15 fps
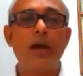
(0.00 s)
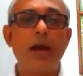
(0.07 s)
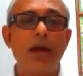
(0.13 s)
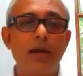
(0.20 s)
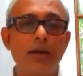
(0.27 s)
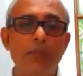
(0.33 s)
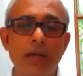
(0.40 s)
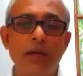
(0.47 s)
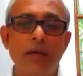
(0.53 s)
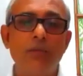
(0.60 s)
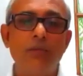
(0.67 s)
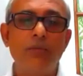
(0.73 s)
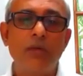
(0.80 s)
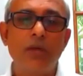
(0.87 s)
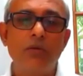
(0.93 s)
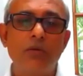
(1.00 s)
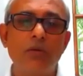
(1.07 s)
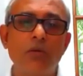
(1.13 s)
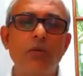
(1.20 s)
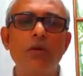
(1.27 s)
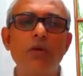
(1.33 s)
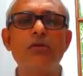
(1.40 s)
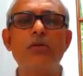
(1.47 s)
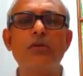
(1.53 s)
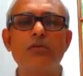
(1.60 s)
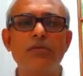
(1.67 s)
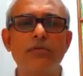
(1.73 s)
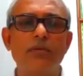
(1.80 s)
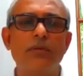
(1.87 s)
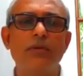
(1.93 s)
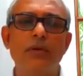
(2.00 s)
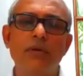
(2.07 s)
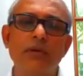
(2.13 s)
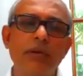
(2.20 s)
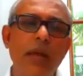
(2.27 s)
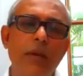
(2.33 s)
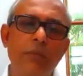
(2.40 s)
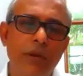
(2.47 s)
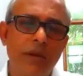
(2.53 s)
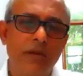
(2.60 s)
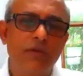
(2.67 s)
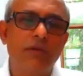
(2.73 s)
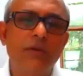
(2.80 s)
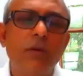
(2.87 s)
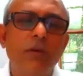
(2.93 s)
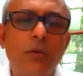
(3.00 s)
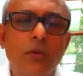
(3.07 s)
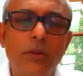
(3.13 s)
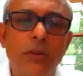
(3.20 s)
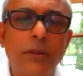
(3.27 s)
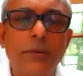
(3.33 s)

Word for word: I believe they should go instead of glamorizing the whole.